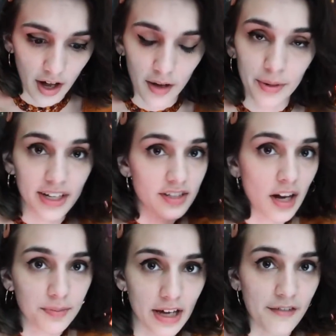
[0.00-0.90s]
But I
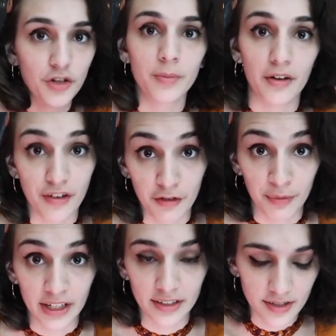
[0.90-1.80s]
stopped after about 5
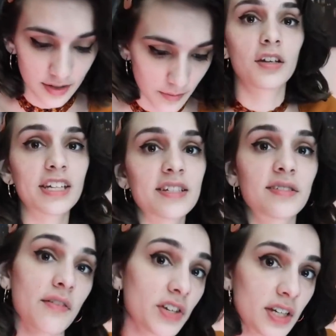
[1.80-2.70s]
minutes. On days
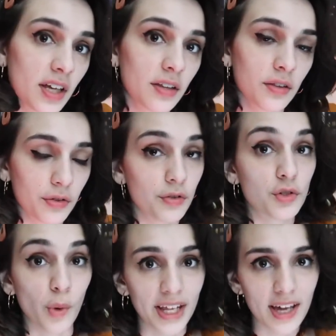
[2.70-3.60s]
17 through
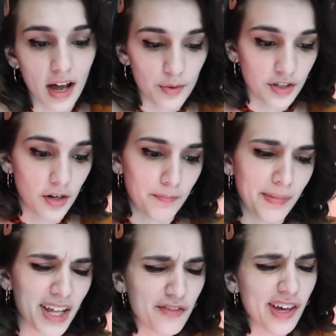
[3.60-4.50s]
20, I was on a
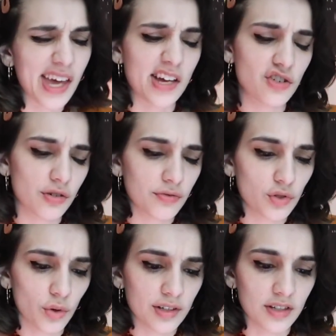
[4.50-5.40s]
mini vacation of
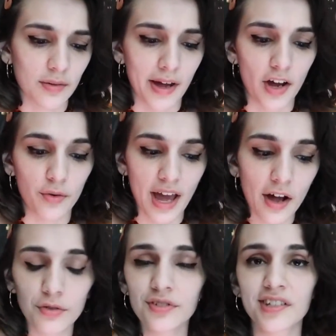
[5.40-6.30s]
sorts in my own
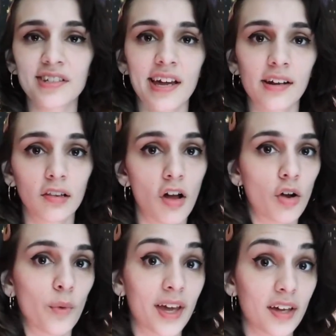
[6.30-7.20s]
house since I had a
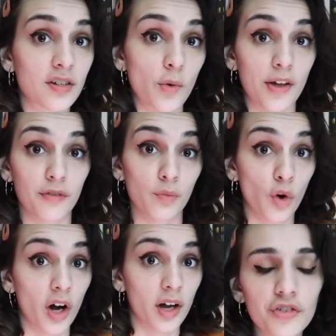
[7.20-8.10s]
long weekend away from
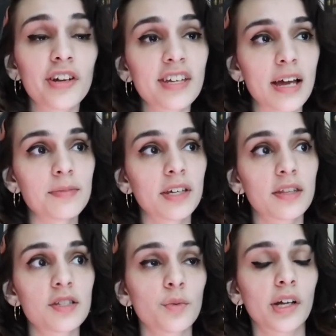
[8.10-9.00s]
work. During times like
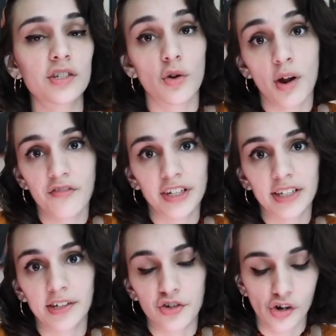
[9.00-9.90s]
this when I don't have
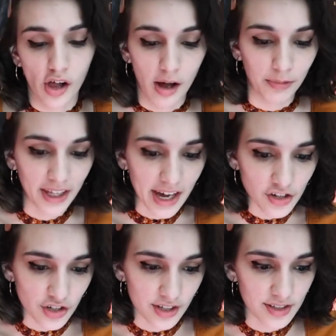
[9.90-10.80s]
any digital
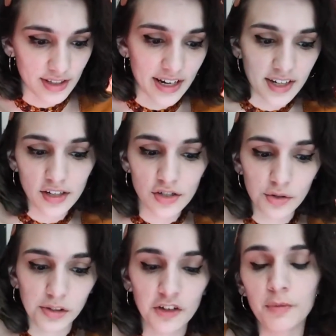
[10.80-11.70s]
obligations, I tend
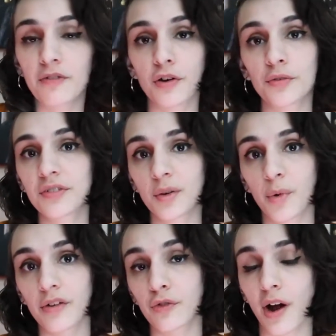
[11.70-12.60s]
to leave my phone
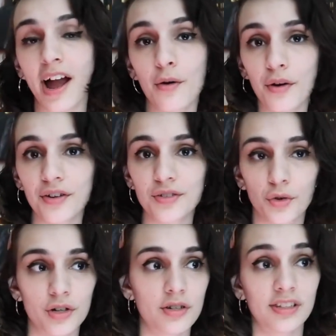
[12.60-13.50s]
somewhere for hours
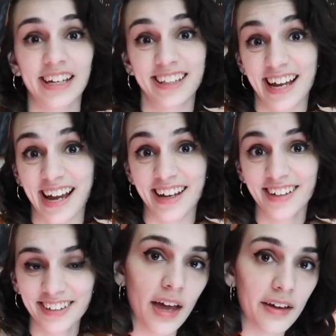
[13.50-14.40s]
or just let it die.
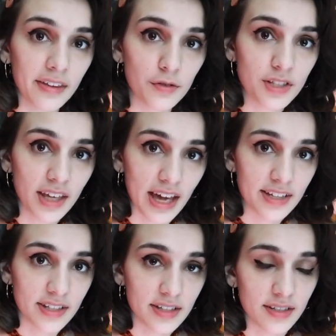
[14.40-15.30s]
And that was the
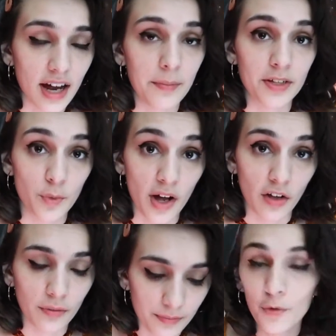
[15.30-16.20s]
case this time as
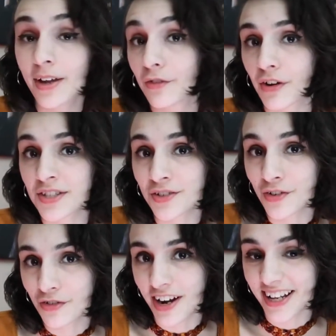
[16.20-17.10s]
well. We had friends
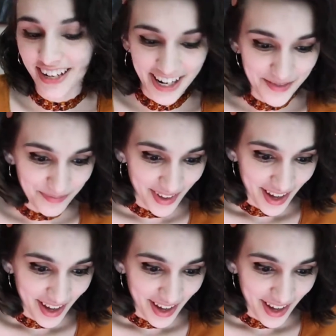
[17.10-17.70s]
over Friday night.